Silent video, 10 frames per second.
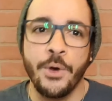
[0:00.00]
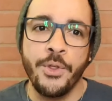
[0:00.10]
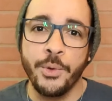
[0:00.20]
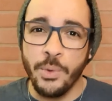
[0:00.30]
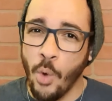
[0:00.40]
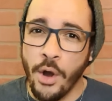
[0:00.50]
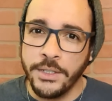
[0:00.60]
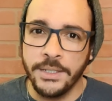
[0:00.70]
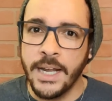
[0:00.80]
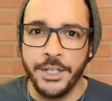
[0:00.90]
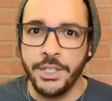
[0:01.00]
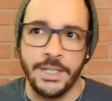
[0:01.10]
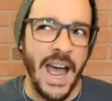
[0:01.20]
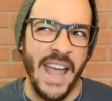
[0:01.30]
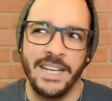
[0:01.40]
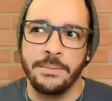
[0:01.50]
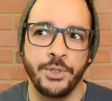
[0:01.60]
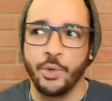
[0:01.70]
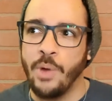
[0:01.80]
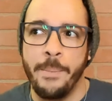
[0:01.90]
the rewards are not just items
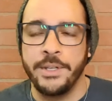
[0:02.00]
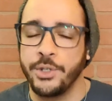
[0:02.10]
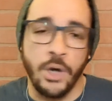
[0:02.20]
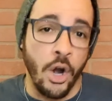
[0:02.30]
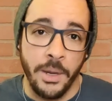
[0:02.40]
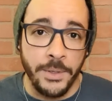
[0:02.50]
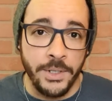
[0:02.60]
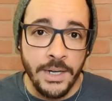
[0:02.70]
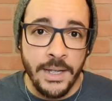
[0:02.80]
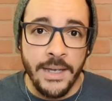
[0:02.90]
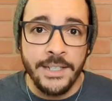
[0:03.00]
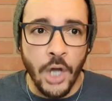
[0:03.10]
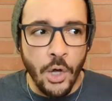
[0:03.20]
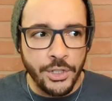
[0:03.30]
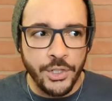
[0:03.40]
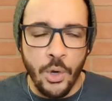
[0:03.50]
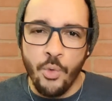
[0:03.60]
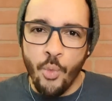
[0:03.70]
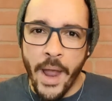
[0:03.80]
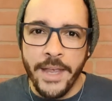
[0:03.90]
or weapons or armor, it's also
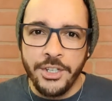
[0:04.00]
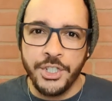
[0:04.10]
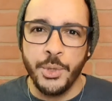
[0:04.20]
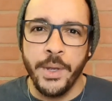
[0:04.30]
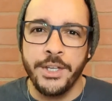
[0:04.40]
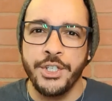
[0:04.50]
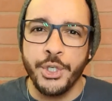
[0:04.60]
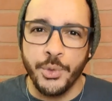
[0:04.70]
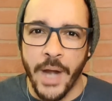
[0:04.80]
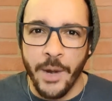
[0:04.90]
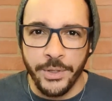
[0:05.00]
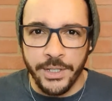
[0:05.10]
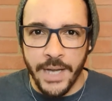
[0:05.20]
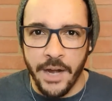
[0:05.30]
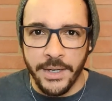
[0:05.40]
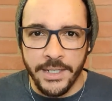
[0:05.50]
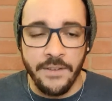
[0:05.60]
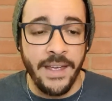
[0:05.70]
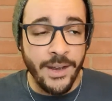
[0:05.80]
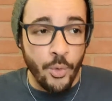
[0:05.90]
ways to interact with the
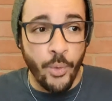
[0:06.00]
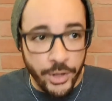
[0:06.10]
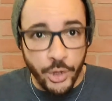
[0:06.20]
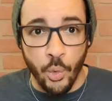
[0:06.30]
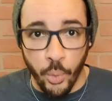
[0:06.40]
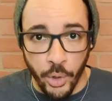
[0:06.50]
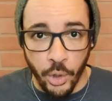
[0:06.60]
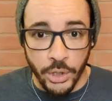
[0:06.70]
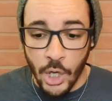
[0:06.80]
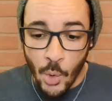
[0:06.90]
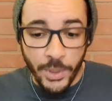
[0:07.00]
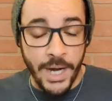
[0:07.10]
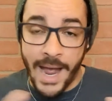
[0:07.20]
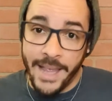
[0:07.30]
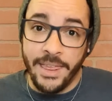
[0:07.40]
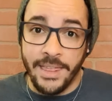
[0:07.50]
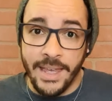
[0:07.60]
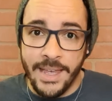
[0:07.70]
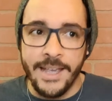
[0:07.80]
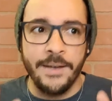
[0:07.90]
narrative and with the world, which I
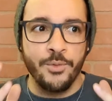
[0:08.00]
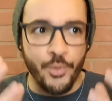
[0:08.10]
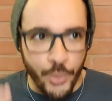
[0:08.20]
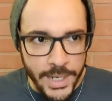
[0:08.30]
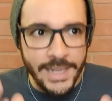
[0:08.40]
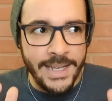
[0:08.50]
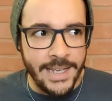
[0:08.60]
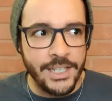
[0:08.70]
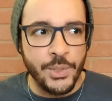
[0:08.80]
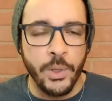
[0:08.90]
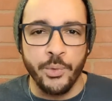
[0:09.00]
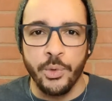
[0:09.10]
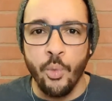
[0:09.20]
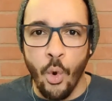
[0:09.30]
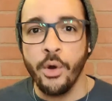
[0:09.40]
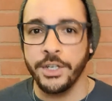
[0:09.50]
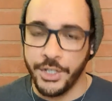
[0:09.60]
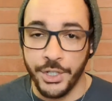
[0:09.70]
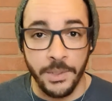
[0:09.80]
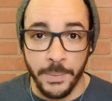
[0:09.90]
think really is what rewards
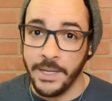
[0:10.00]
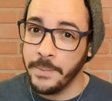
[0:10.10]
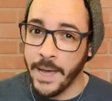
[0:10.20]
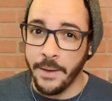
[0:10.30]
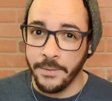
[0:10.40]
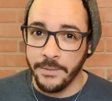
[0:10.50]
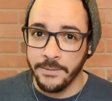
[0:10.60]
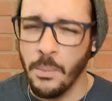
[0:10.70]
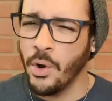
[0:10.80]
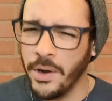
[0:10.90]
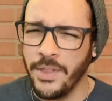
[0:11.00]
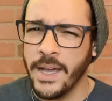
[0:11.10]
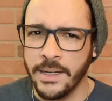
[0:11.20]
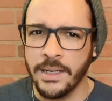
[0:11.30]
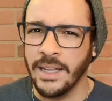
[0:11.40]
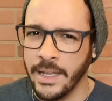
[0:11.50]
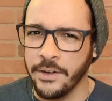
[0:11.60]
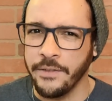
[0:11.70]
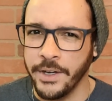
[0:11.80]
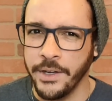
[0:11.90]
should be about. More on that in a later
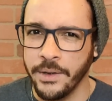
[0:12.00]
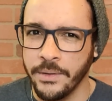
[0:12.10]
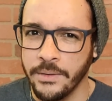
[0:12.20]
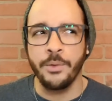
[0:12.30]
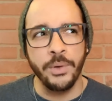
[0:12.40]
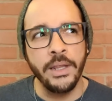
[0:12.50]
video. I really